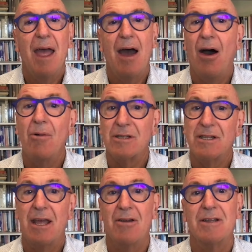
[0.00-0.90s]
Now, I
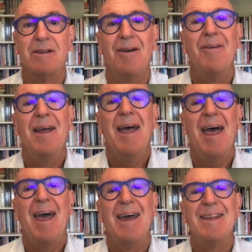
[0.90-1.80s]
wasn't there at the time,
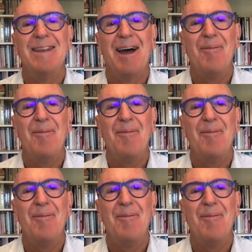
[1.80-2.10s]
and